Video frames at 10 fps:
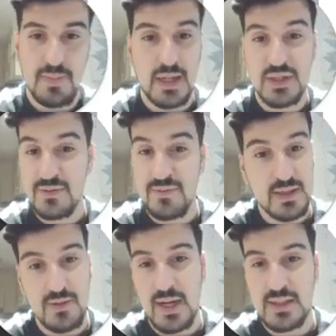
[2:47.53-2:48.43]
I just
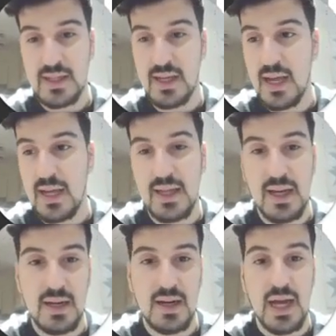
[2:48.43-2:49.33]
vectorized it and
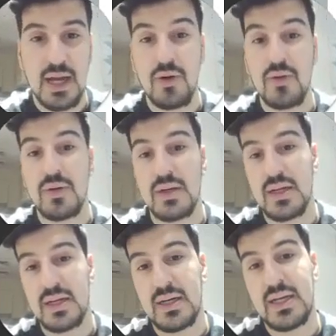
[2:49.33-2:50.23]
then I don't
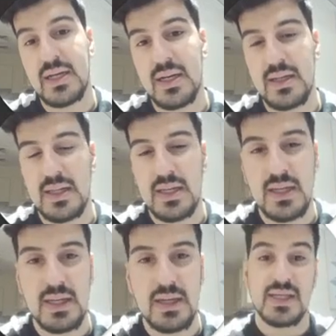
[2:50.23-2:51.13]
need
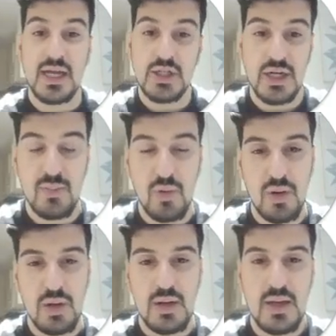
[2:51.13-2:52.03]
the sketch
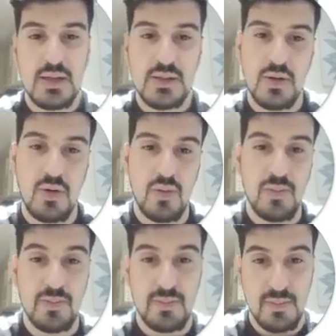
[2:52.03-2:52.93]
anymore.
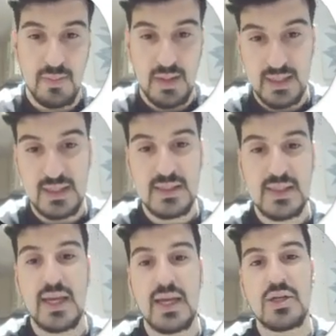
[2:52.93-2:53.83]
So at this
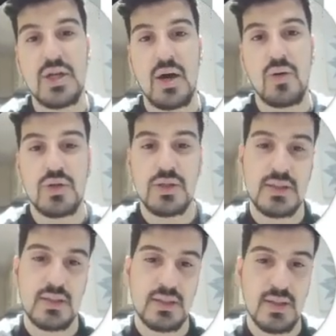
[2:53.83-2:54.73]
stage, I'll
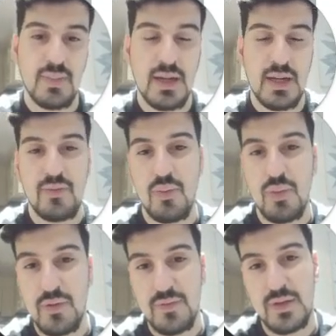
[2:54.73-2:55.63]
just simply
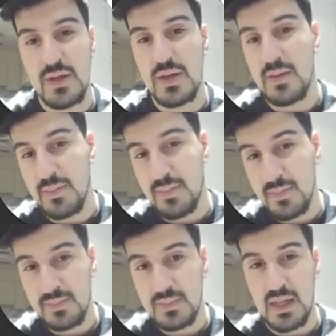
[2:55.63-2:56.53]
remove the
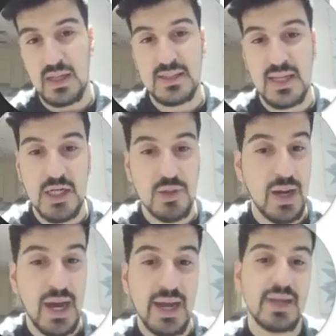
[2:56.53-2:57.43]
sketch
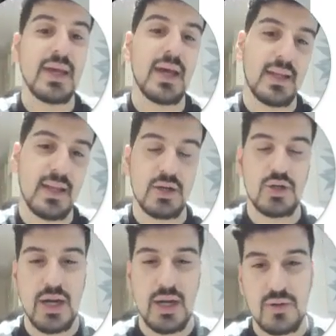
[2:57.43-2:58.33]
behind it and then
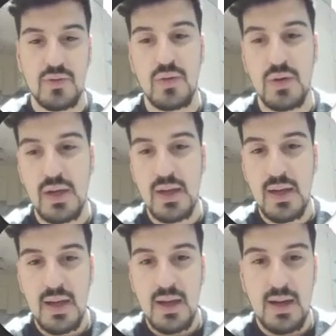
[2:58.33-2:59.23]
try
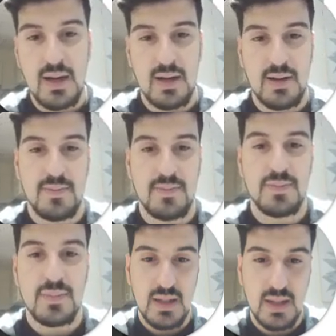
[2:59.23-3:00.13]
to
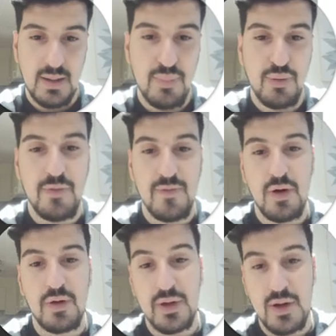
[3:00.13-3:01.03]
improve
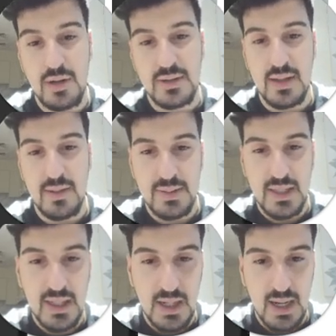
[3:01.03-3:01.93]
on the concept.
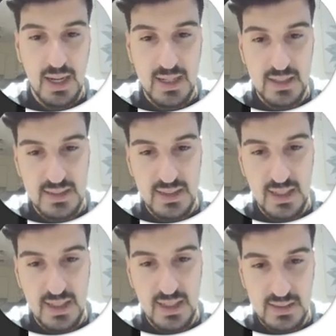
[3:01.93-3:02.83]
Here I could see
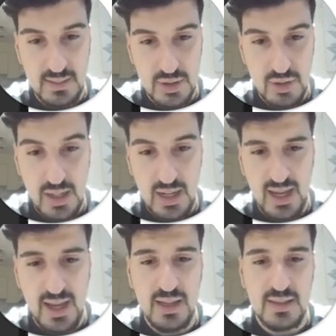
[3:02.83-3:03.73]
like some straight
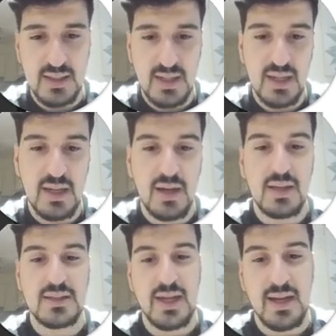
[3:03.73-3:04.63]
lines, and here
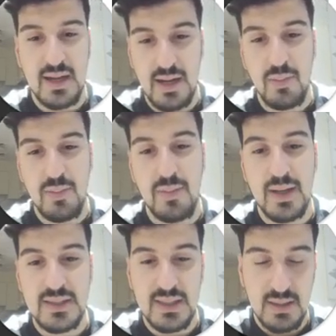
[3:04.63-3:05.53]
is like a little bit
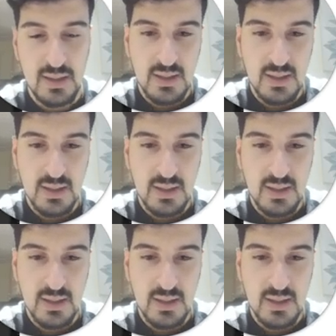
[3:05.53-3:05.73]
messy.